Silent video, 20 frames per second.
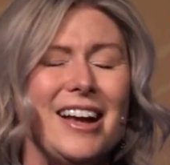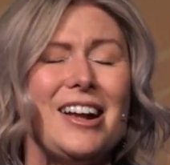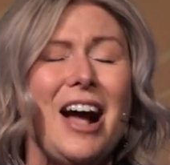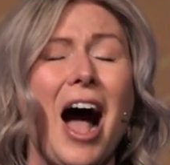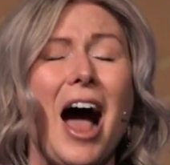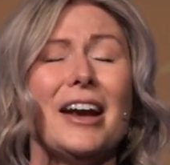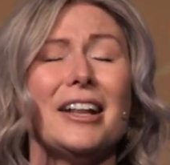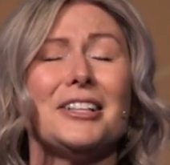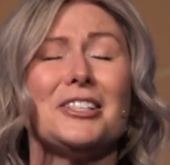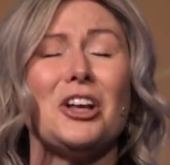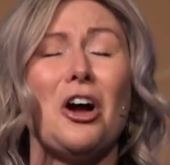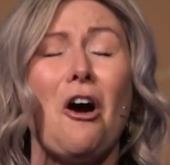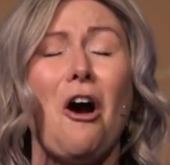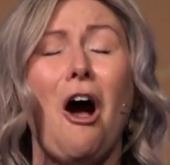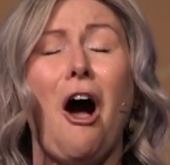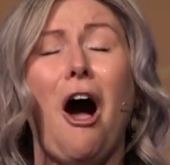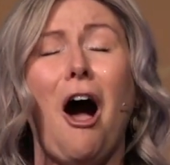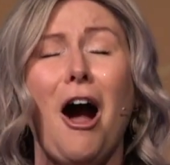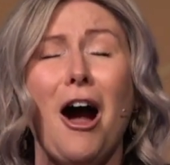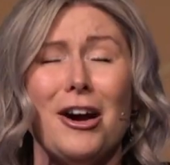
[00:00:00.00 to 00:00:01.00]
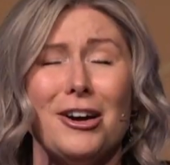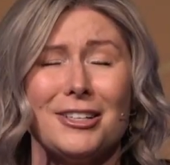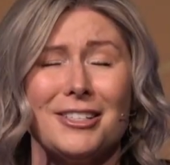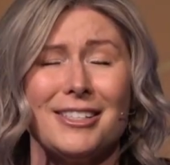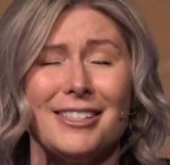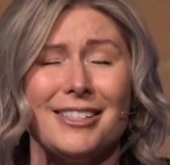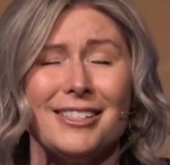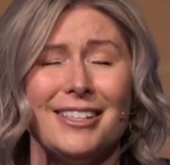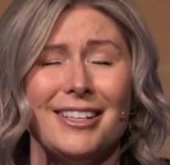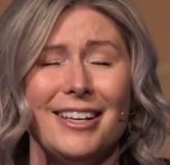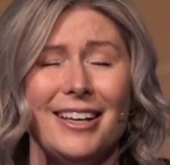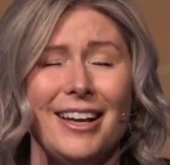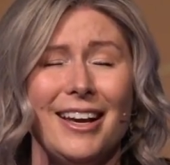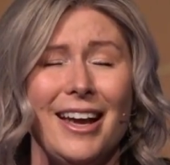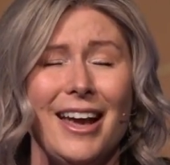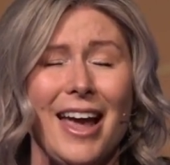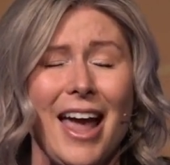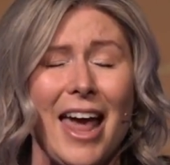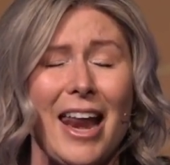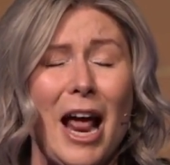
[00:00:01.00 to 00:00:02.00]
God, it's our hearts.
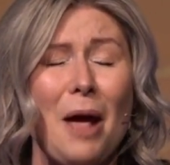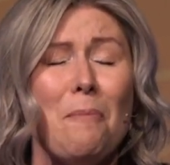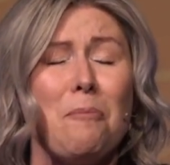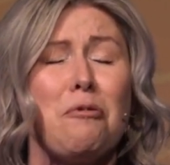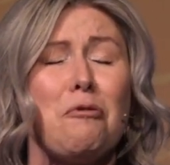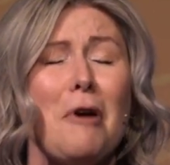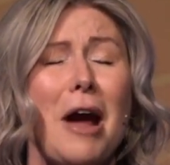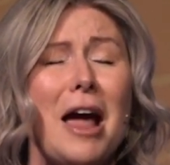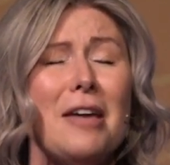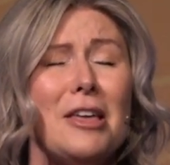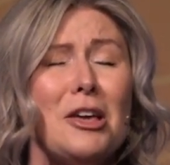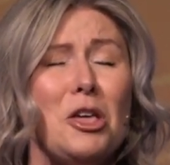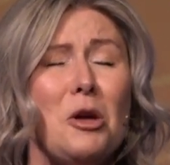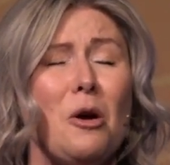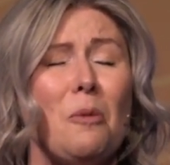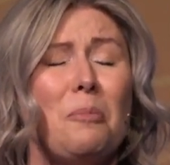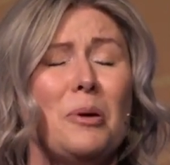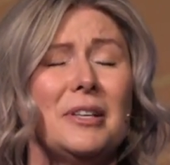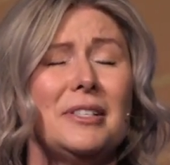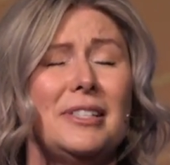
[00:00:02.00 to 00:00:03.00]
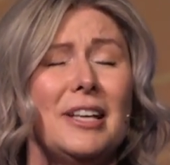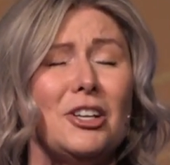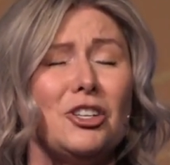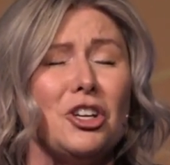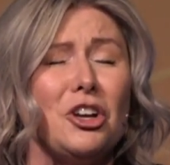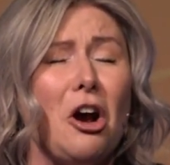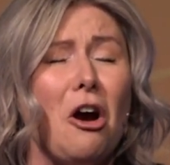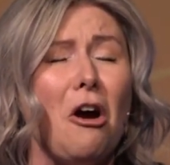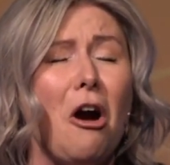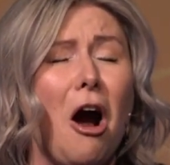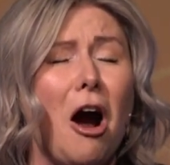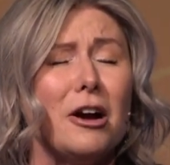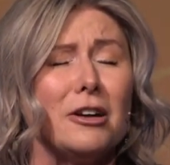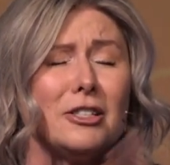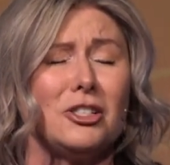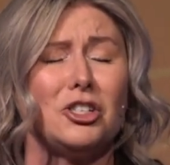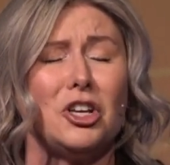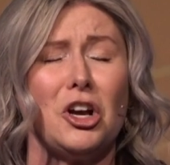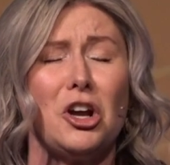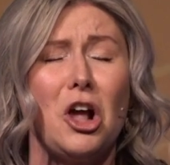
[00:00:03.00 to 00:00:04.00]
And I pray that you would position our
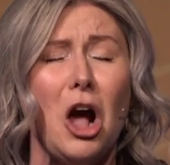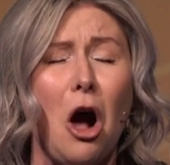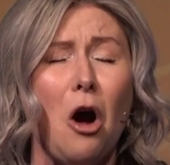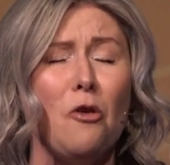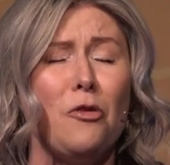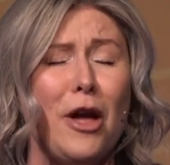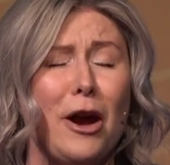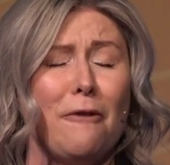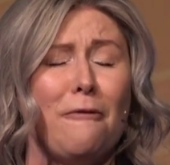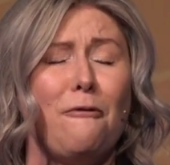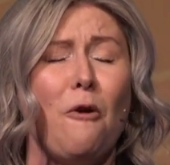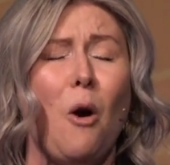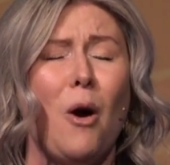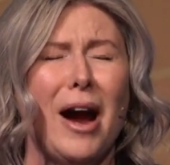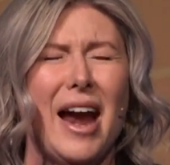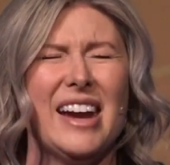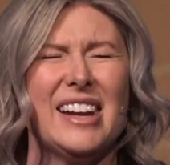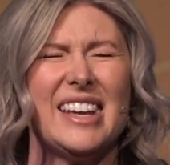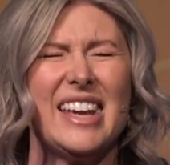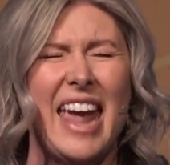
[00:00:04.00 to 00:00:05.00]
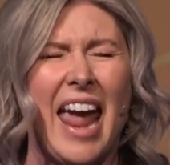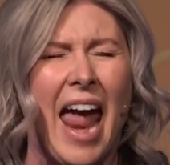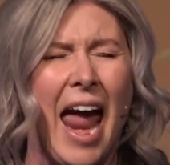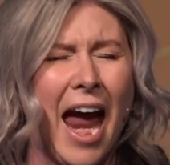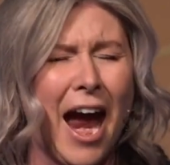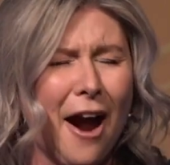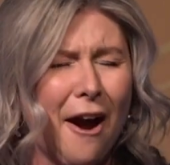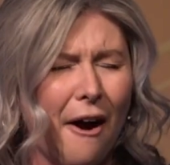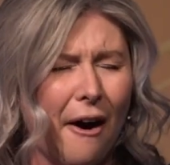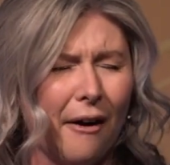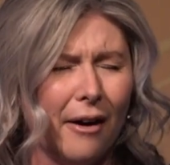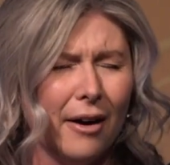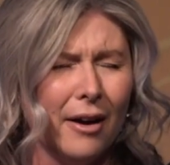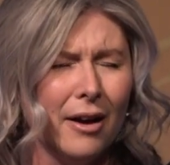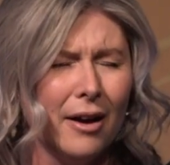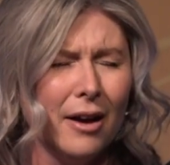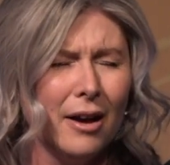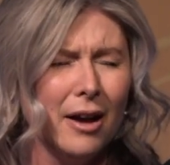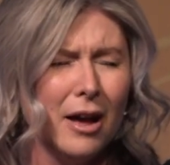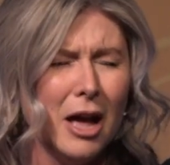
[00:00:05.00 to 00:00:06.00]
hearts to go therefore and care,
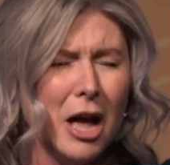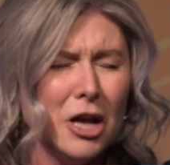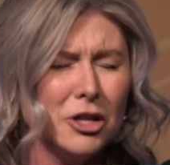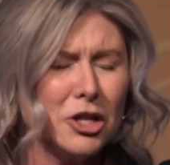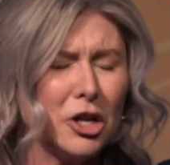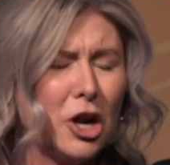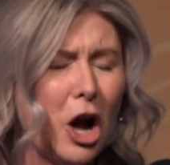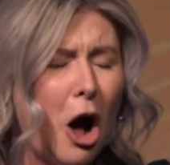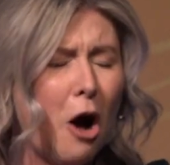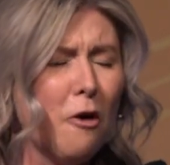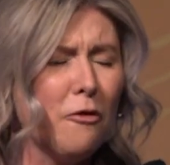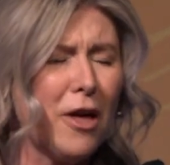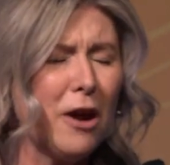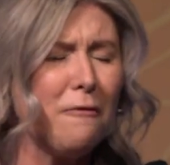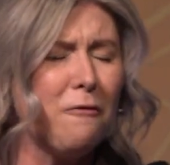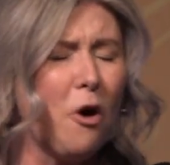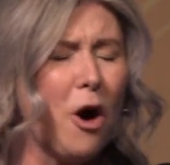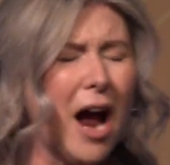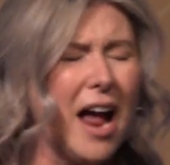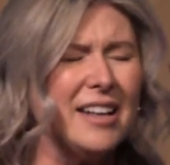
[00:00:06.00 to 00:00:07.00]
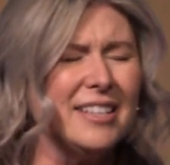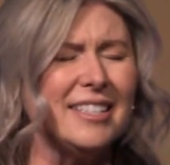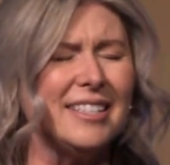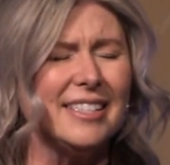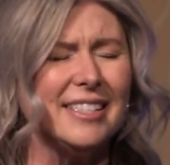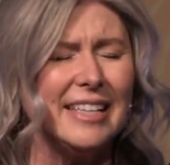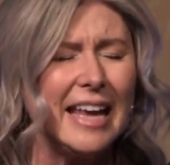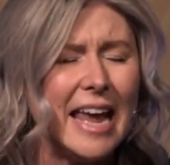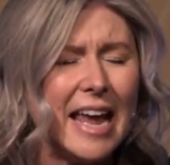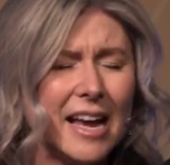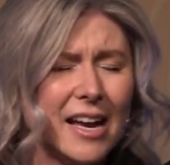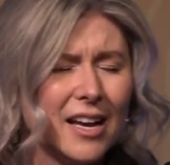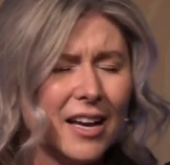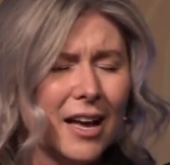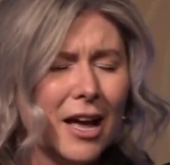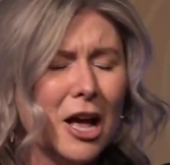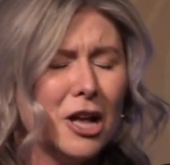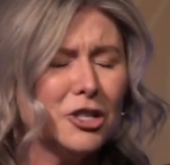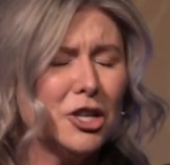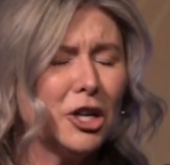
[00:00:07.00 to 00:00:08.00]
to go therefore and
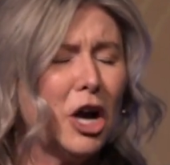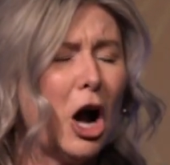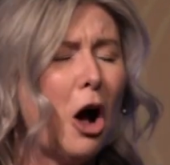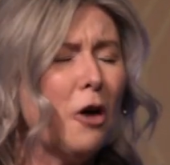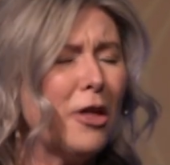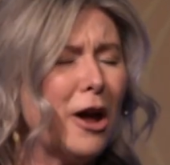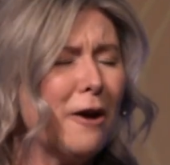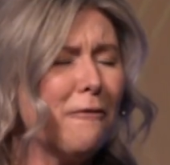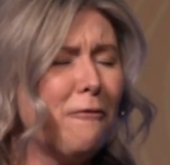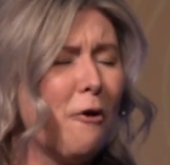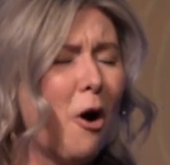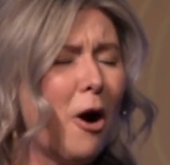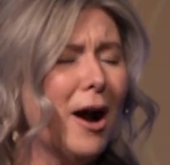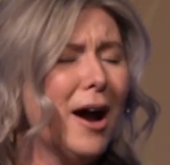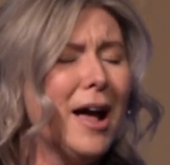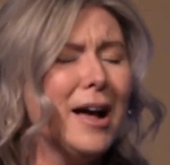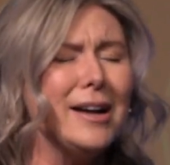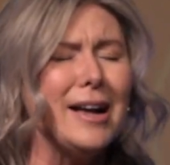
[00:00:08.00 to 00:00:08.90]
seek, to go therefore,